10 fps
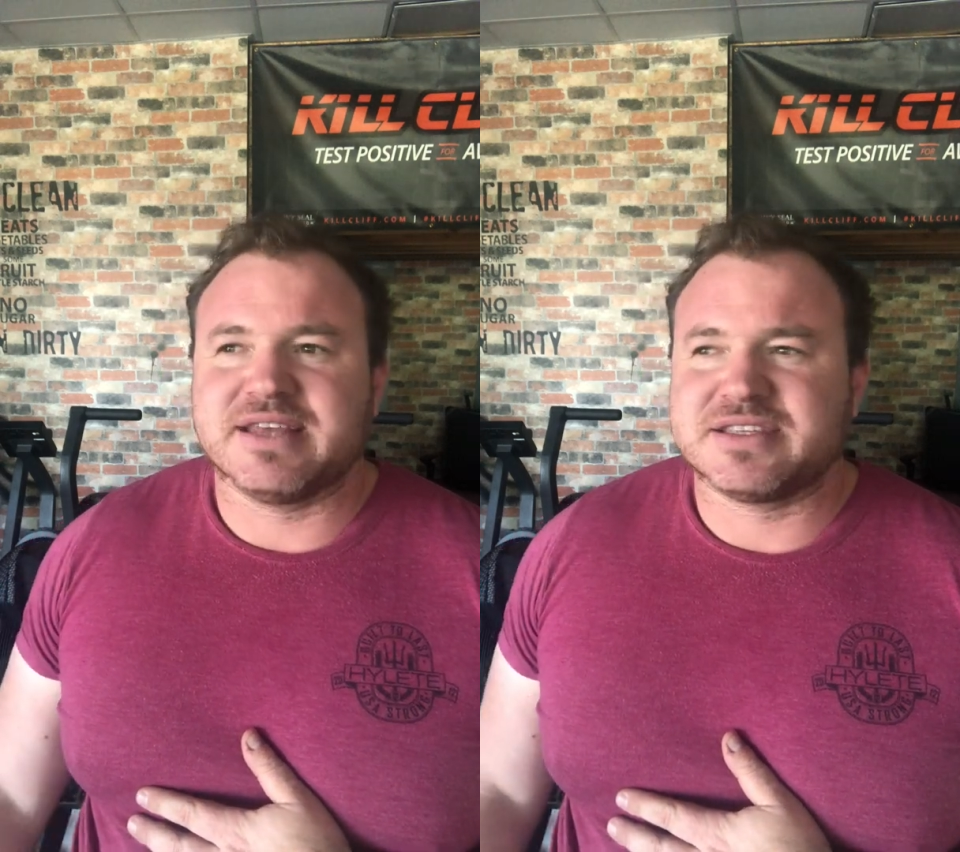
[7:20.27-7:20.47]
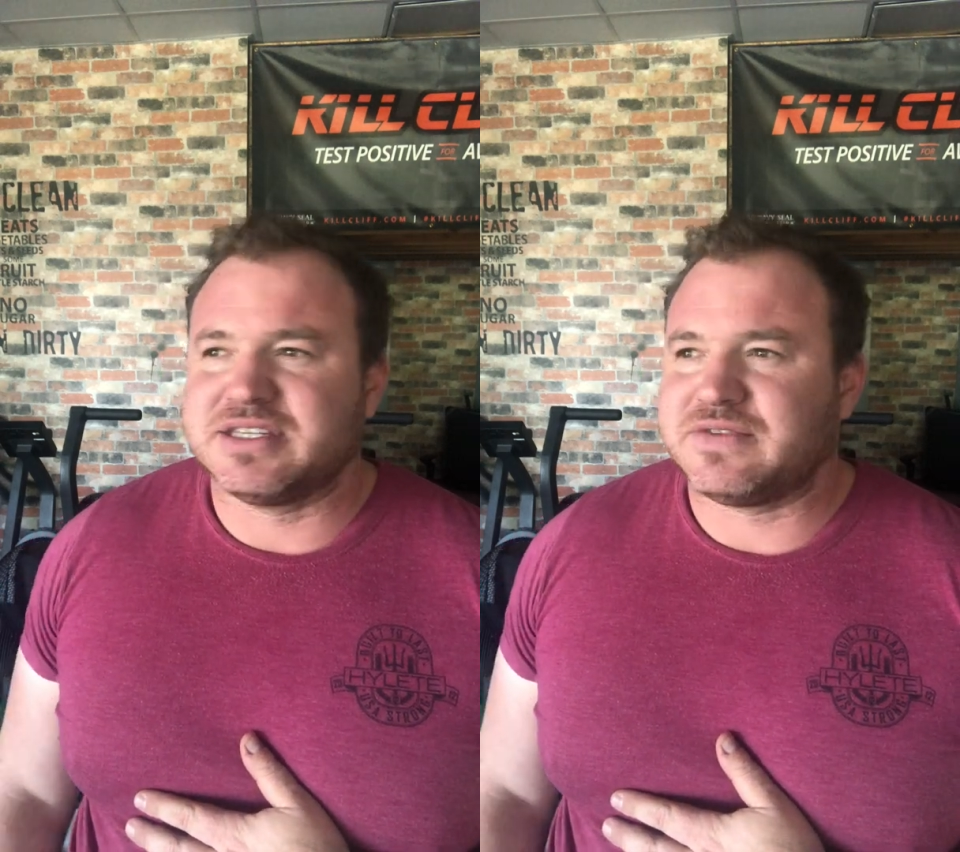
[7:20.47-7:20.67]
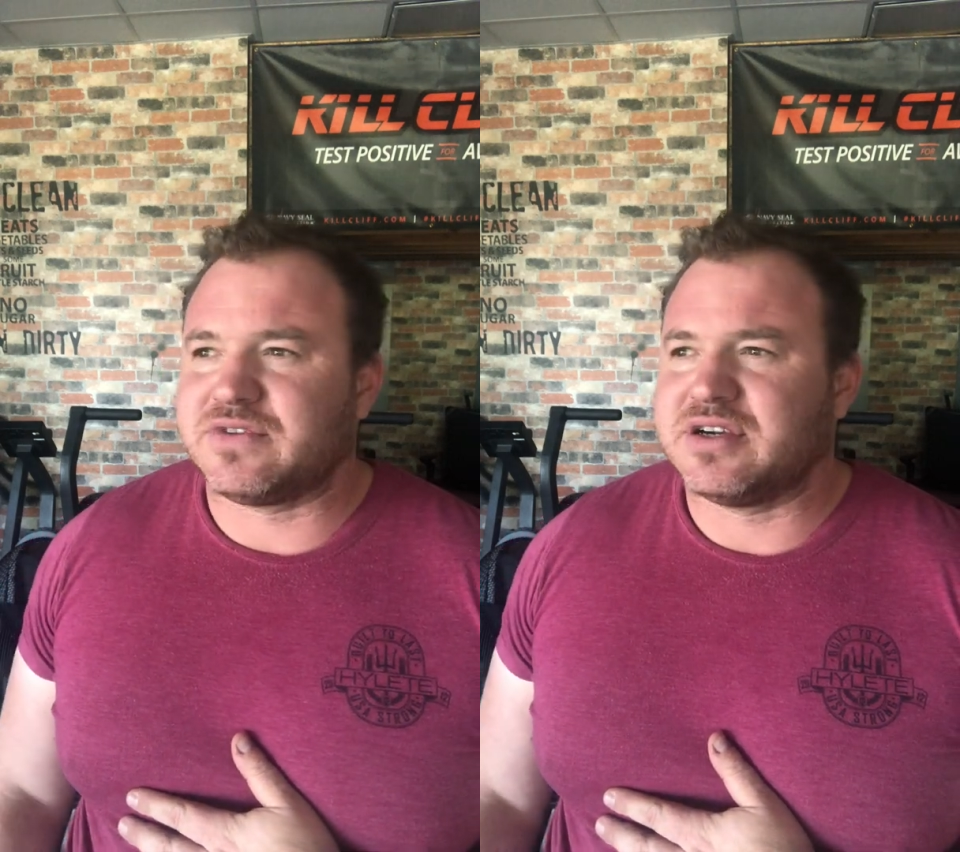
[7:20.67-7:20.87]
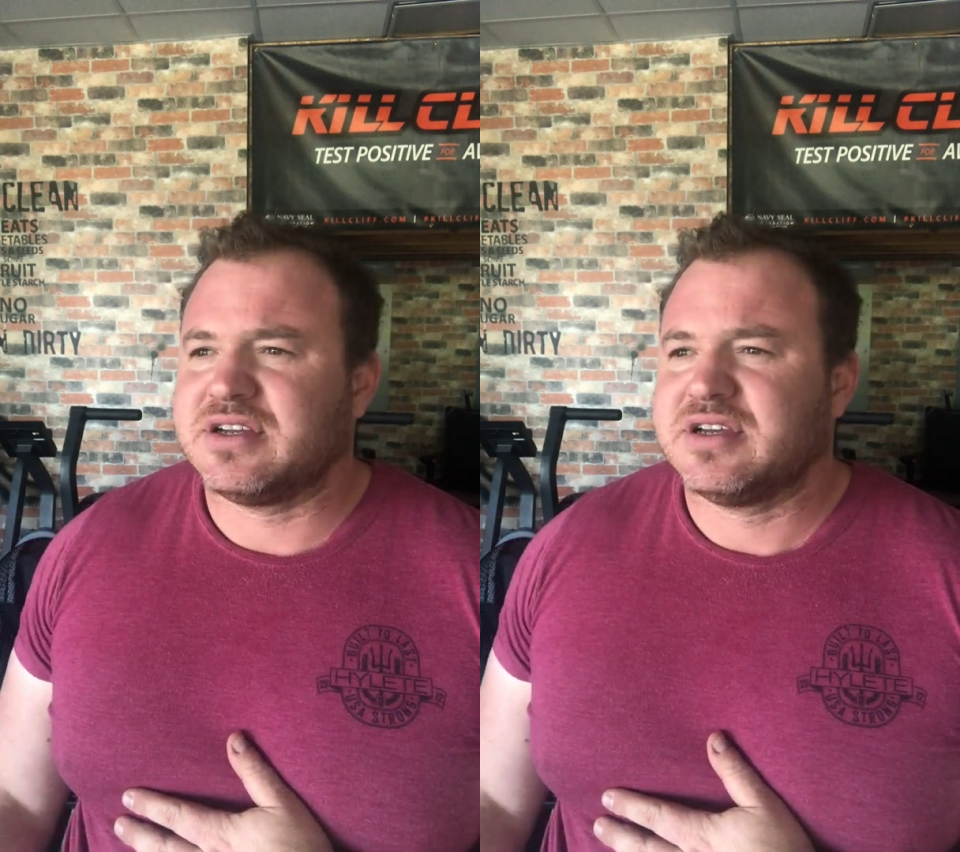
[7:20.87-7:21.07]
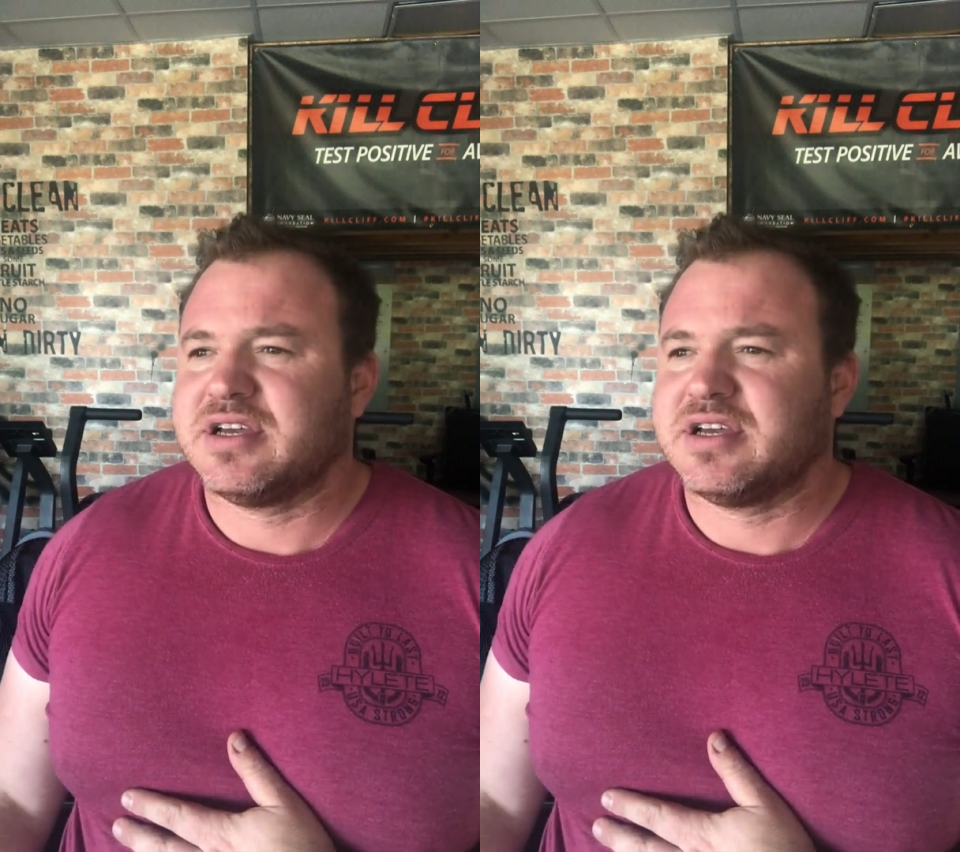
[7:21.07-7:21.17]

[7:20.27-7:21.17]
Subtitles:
That's a different